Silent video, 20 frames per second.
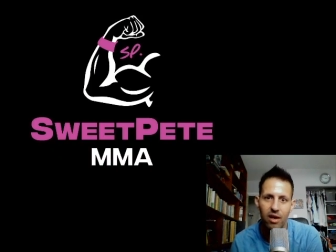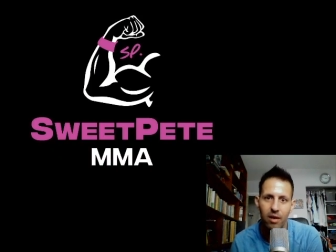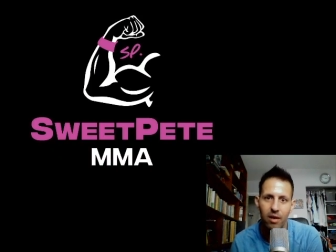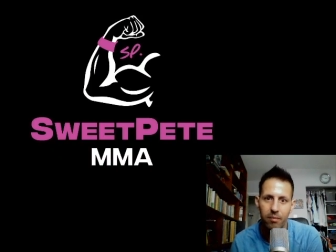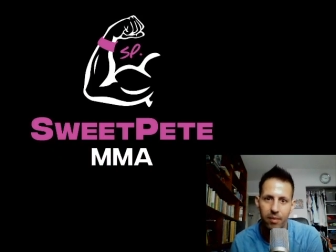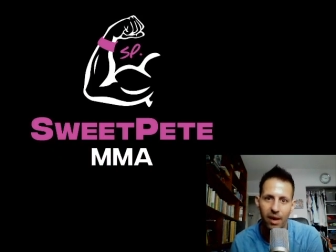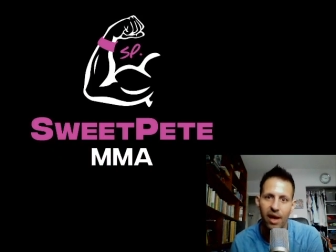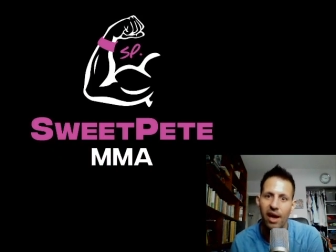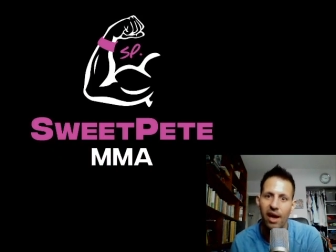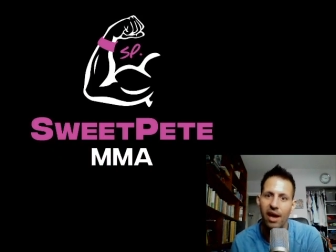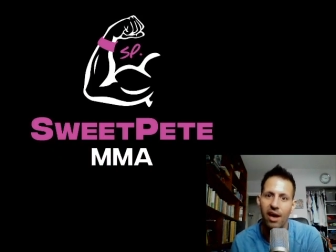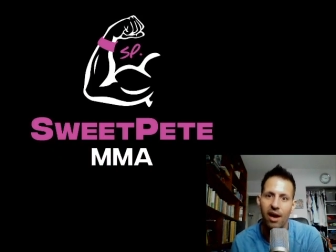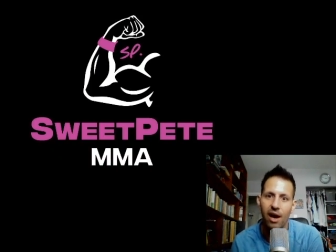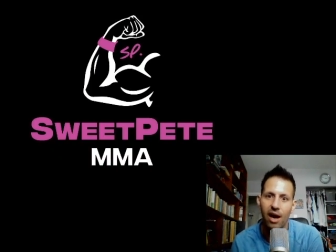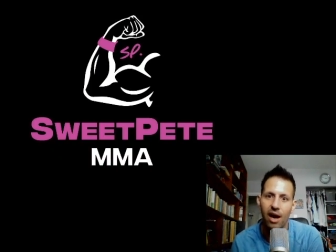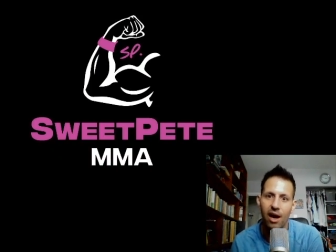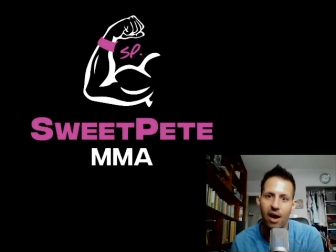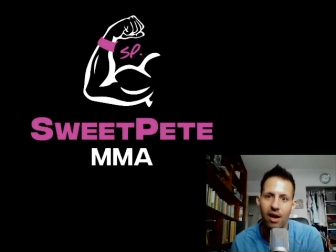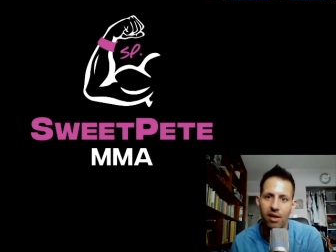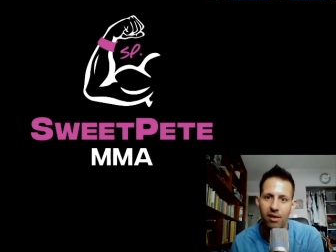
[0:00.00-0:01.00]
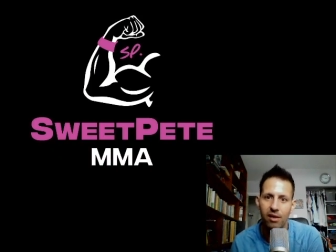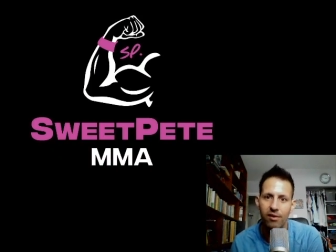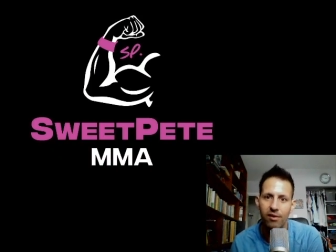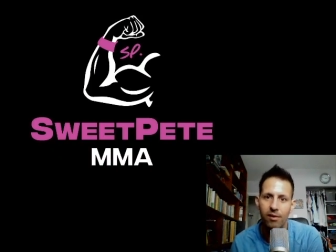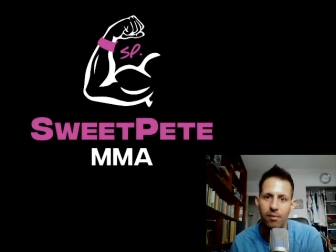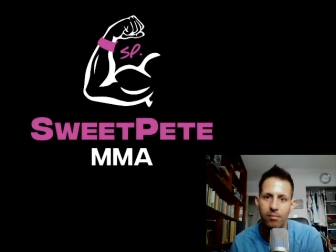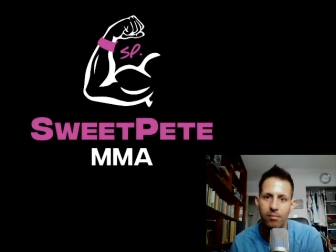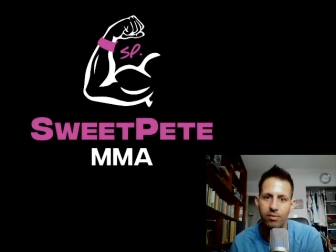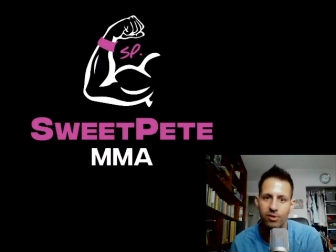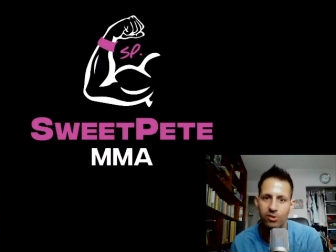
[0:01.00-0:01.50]
But I
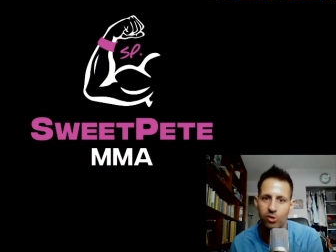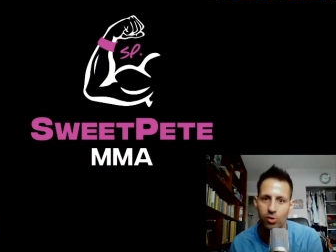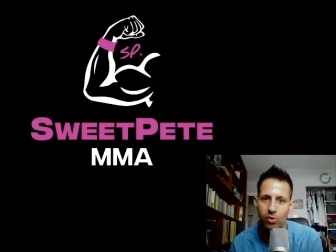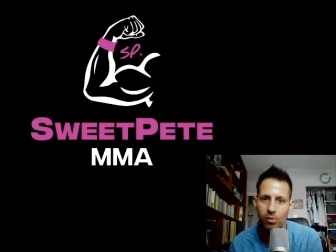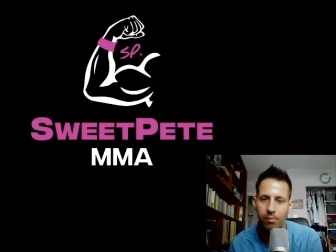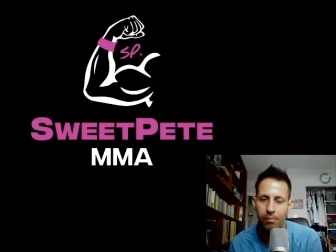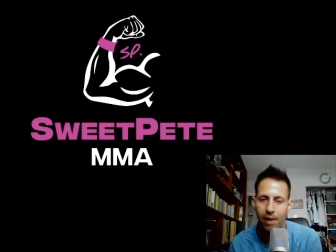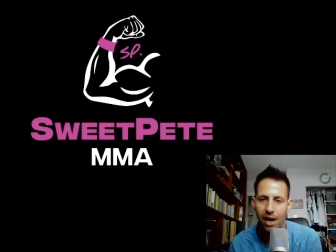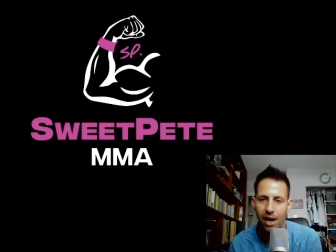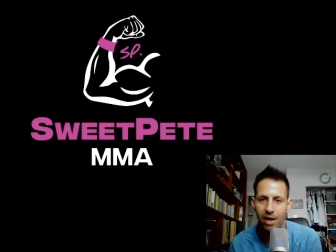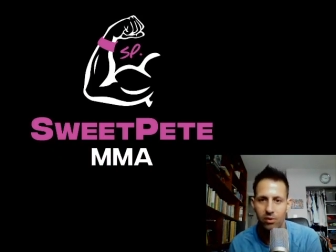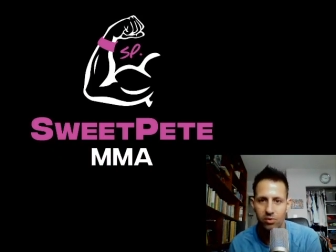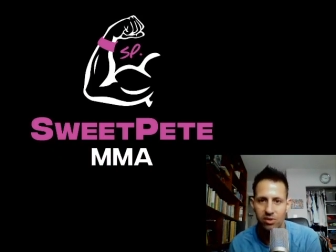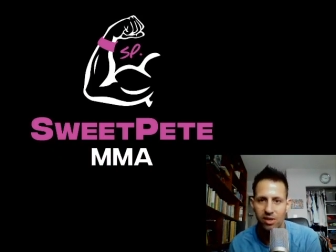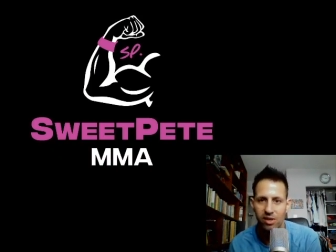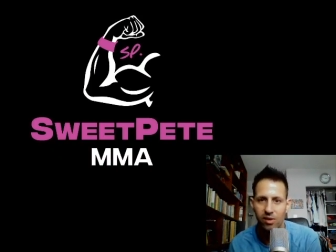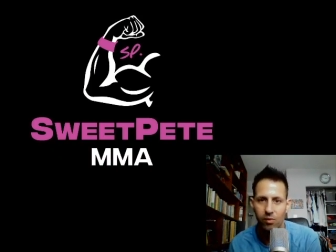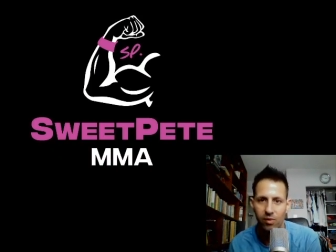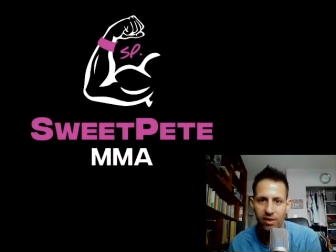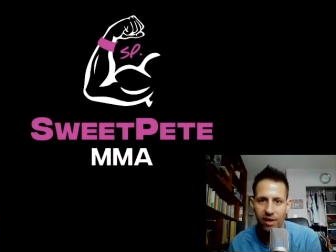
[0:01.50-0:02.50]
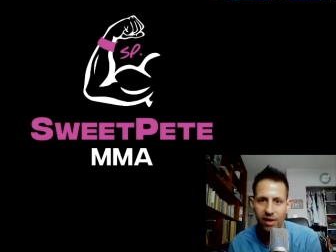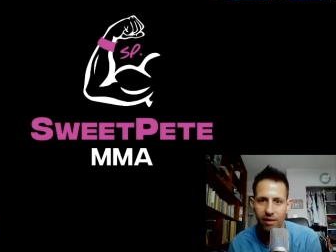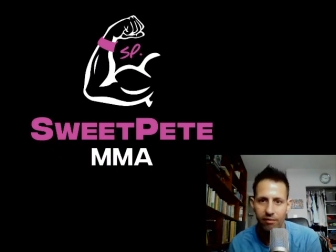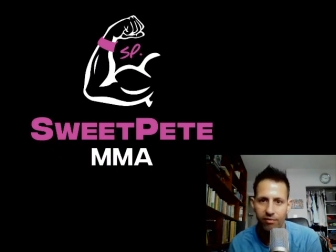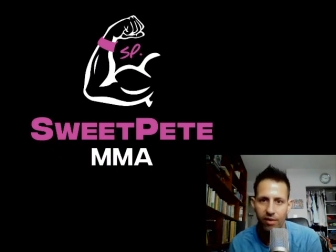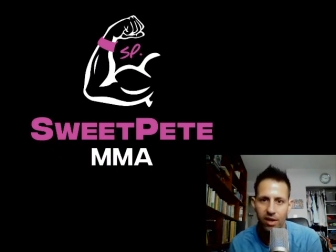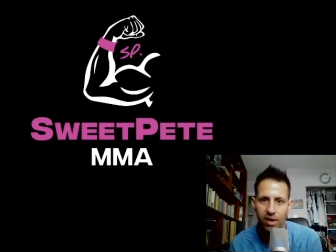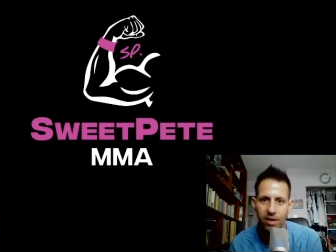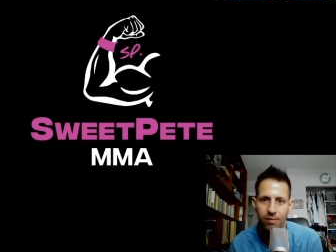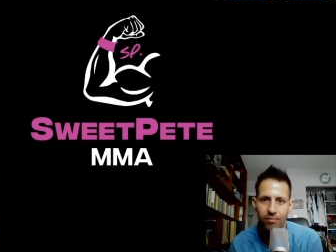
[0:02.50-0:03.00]
presumed Paddy was going to win that
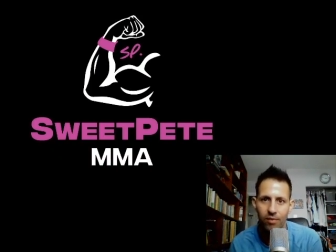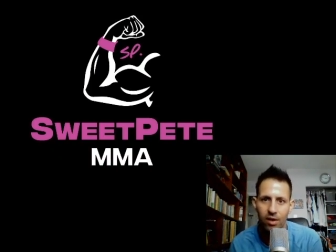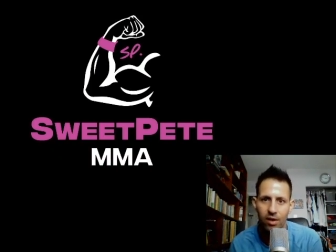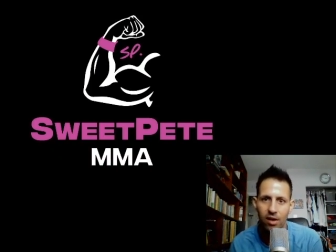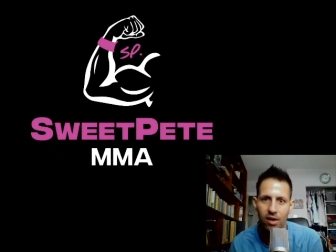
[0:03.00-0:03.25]
fight.